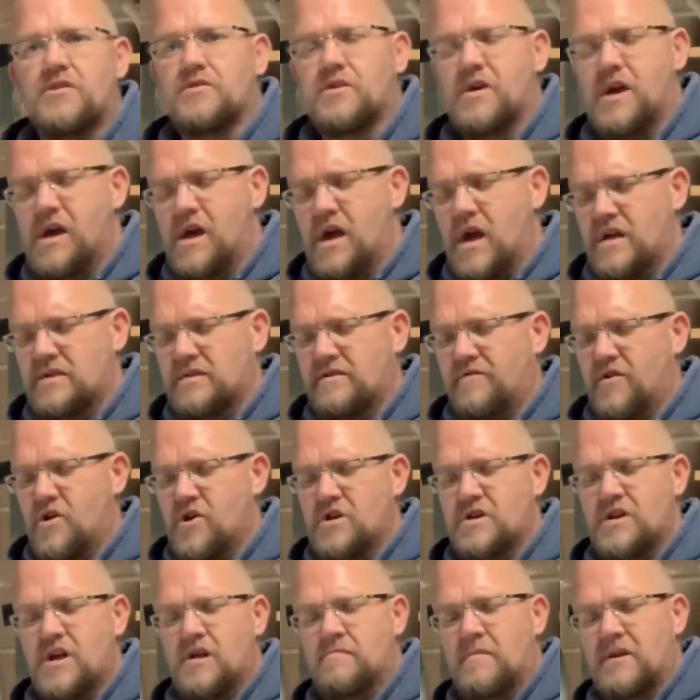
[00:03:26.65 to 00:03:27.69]
Okay, guys, I've already
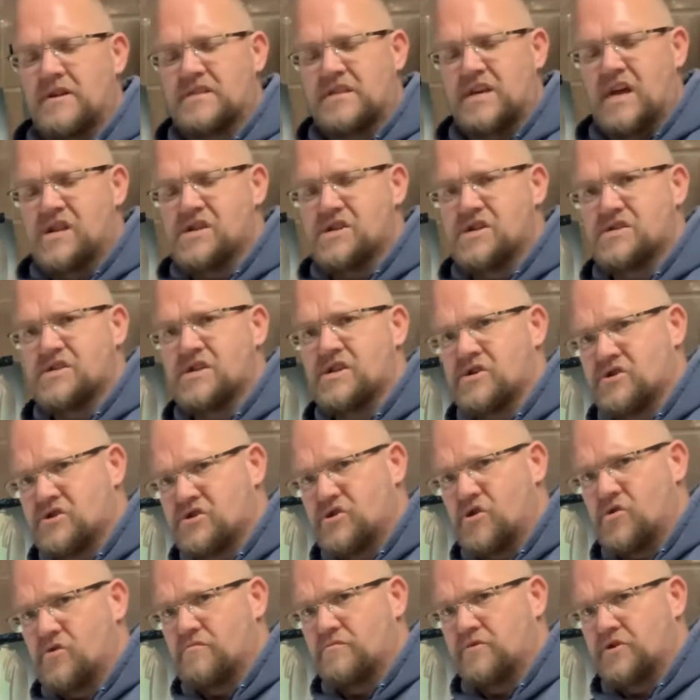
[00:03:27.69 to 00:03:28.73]
done my sketches and I'll
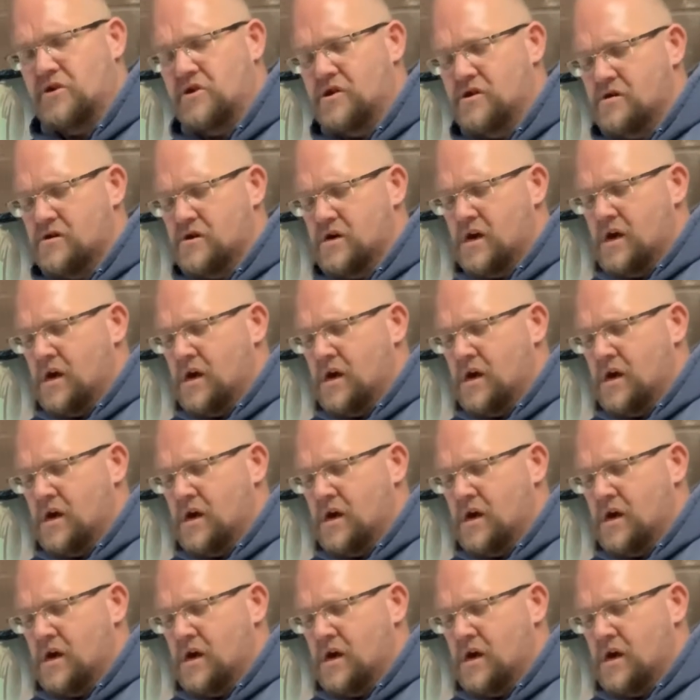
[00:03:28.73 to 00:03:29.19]
show them to you.